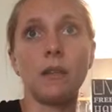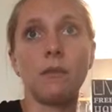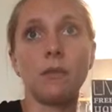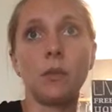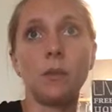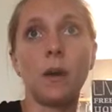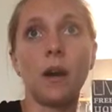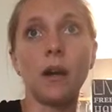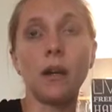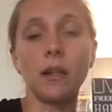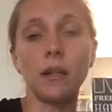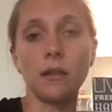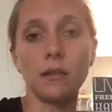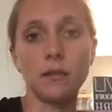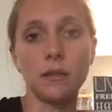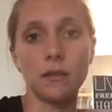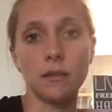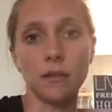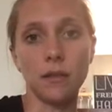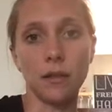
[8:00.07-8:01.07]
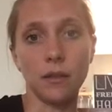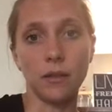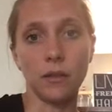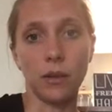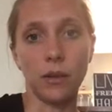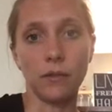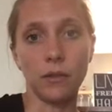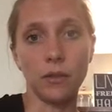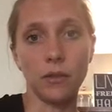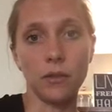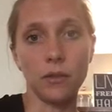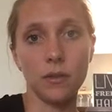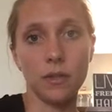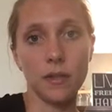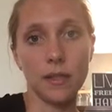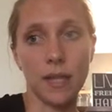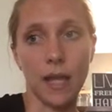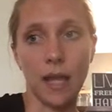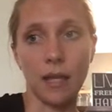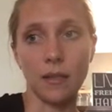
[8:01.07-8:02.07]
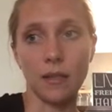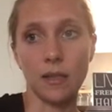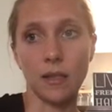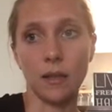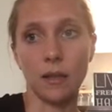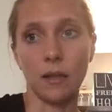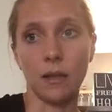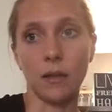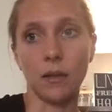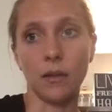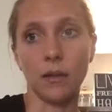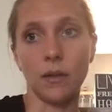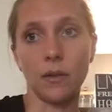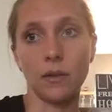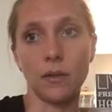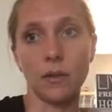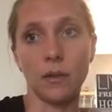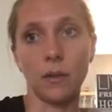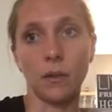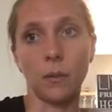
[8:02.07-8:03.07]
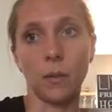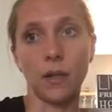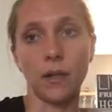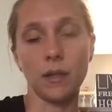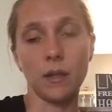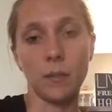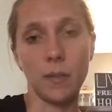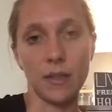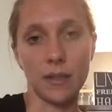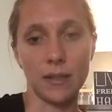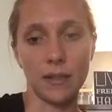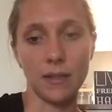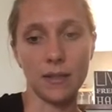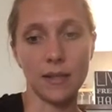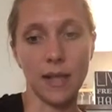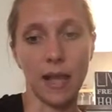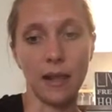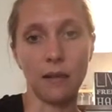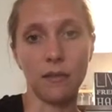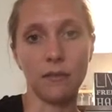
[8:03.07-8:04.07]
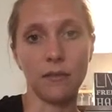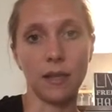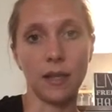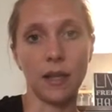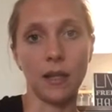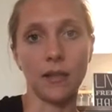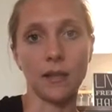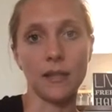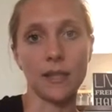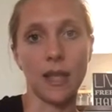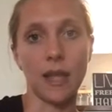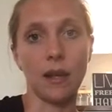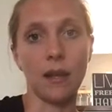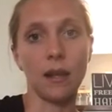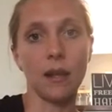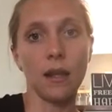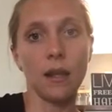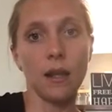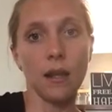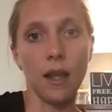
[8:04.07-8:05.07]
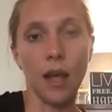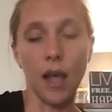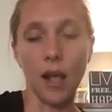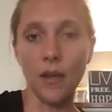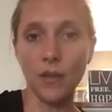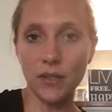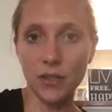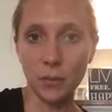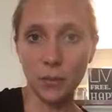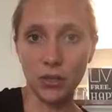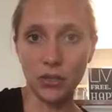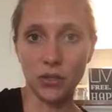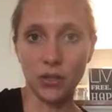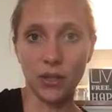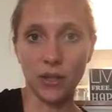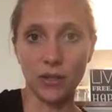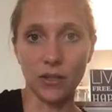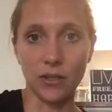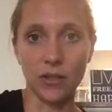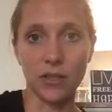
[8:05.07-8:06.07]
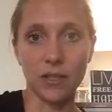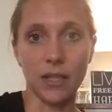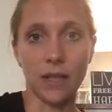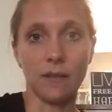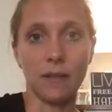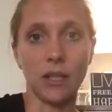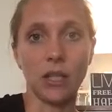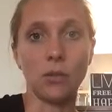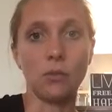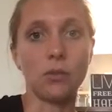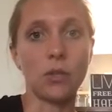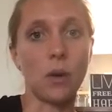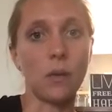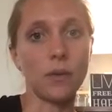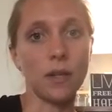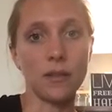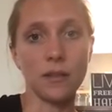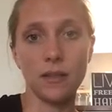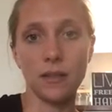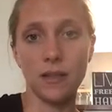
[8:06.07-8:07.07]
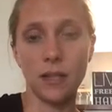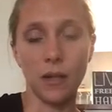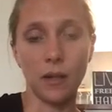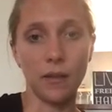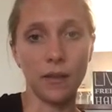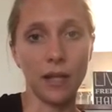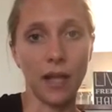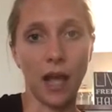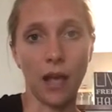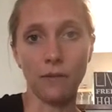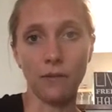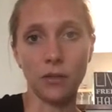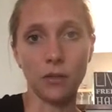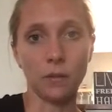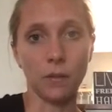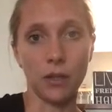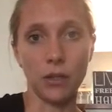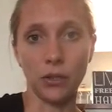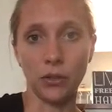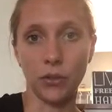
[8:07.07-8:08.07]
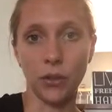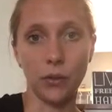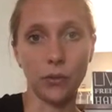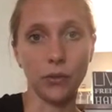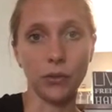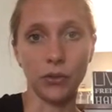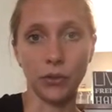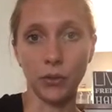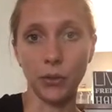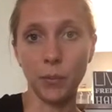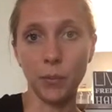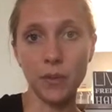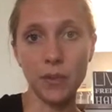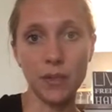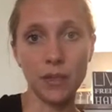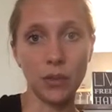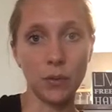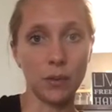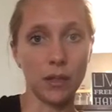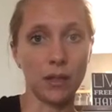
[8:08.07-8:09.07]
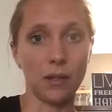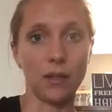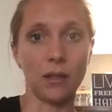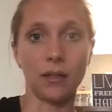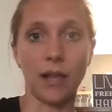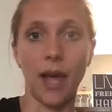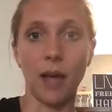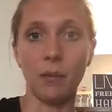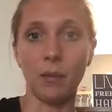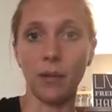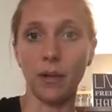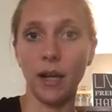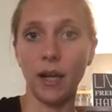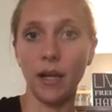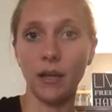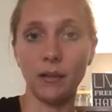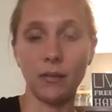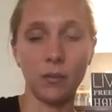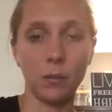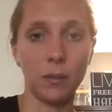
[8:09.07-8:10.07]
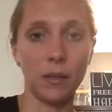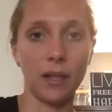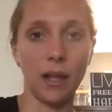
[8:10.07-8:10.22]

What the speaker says: if you do decide to work the business side of things, then I also want you to understand that you don't necessarily have to run your own groups. You can collaborate.